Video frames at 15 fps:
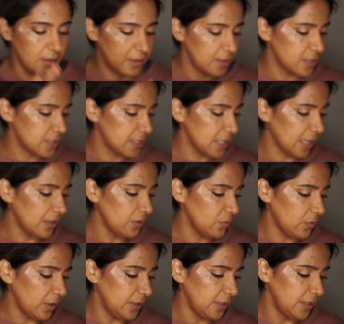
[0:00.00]
The second
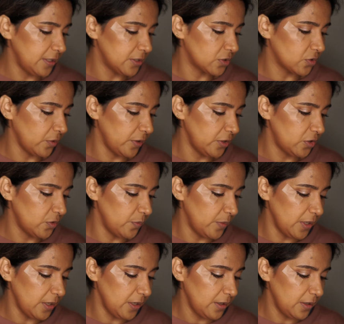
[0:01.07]
one is going to
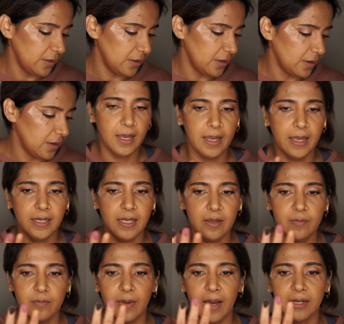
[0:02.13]
be any
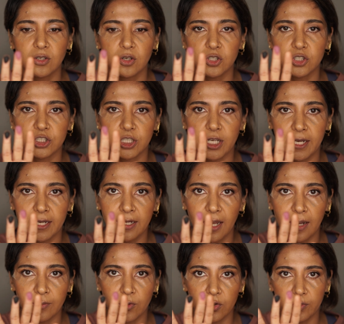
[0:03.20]
matte or shine.
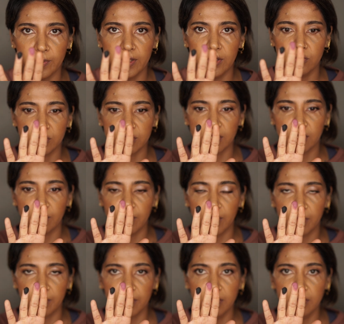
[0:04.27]
I'm going to be using a
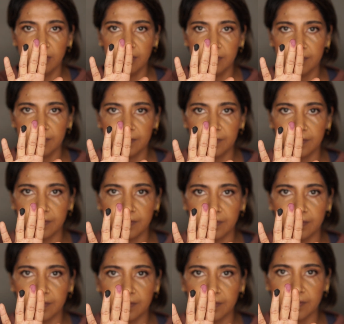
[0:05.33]
purple.
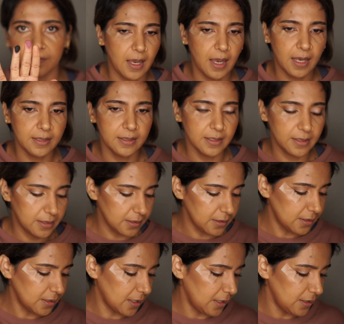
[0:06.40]
And the
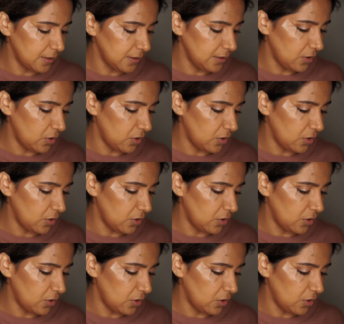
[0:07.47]
third color